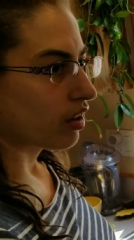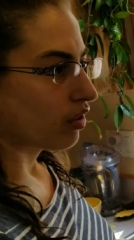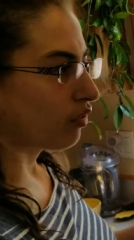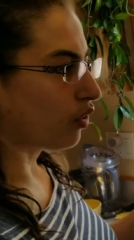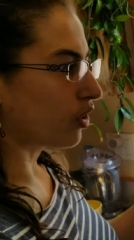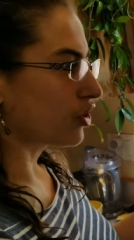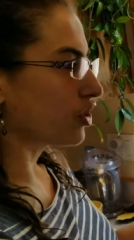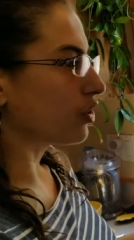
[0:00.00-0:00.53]

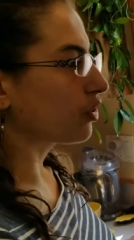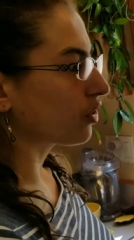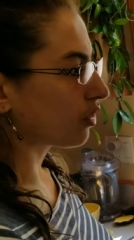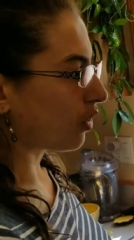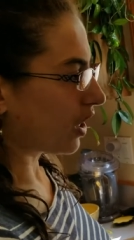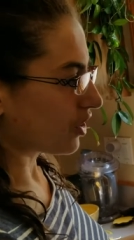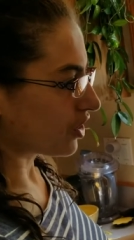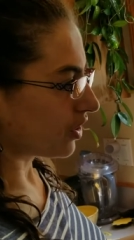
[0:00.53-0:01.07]
for two
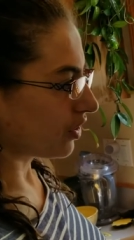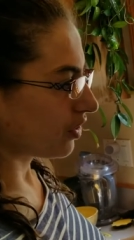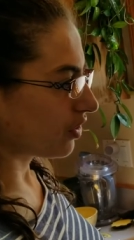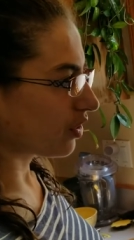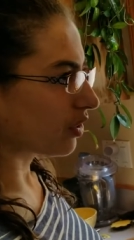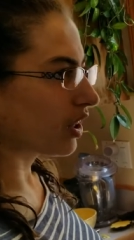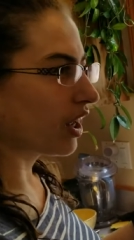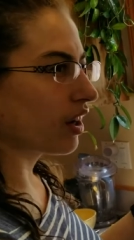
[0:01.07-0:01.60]
squashes. So
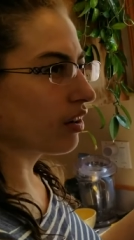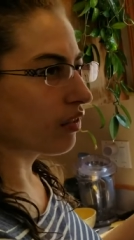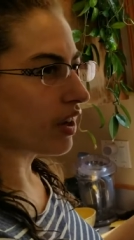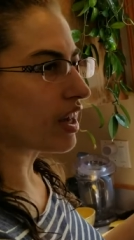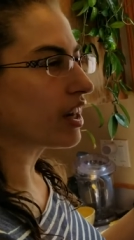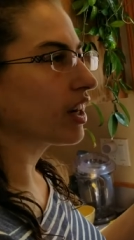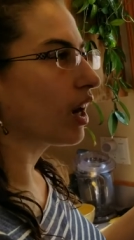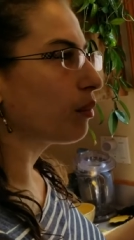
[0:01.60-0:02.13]
kind of a
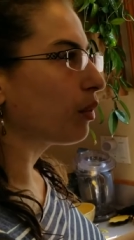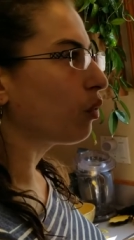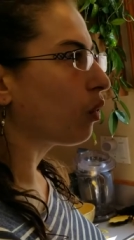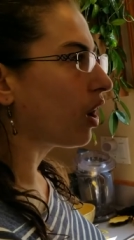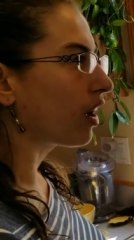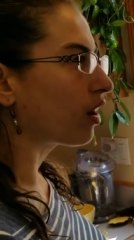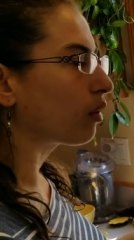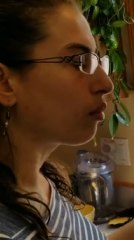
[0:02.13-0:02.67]
cup of
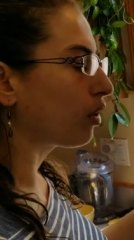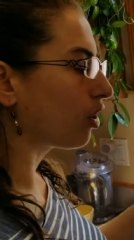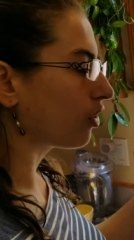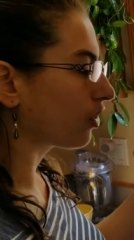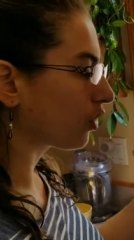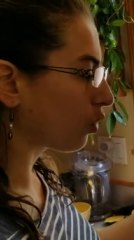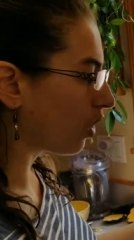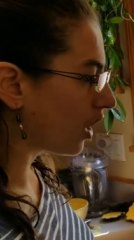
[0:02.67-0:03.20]
water per
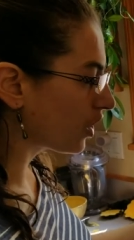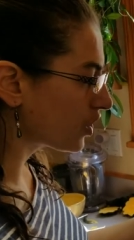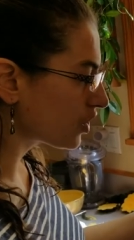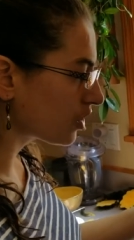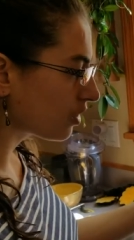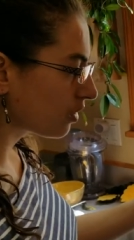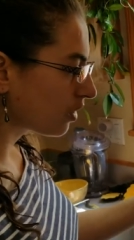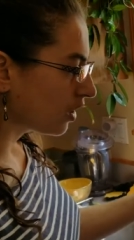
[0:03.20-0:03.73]
squash.
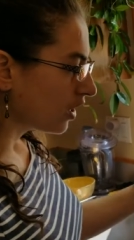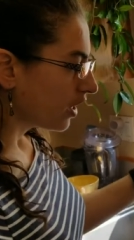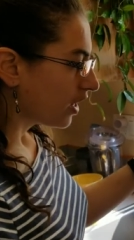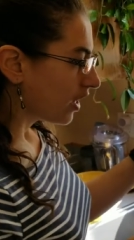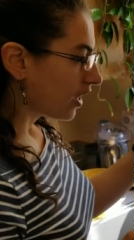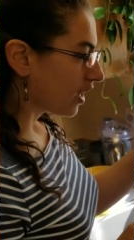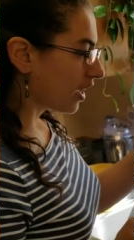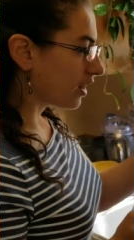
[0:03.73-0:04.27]

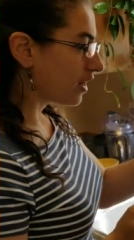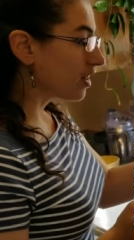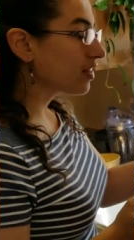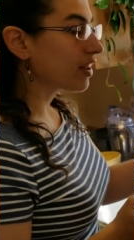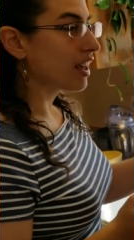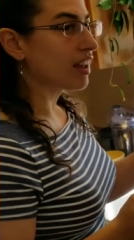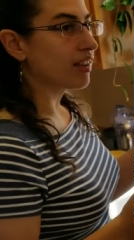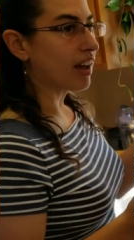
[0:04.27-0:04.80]
In this
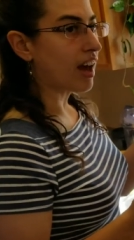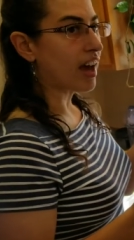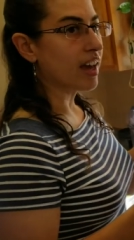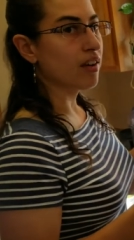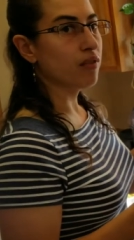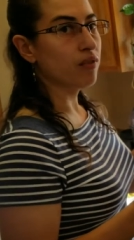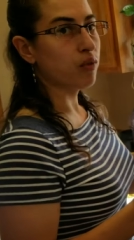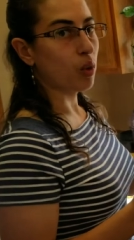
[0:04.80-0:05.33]
case, I
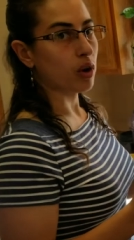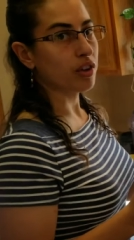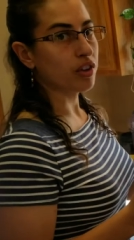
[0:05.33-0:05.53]
have four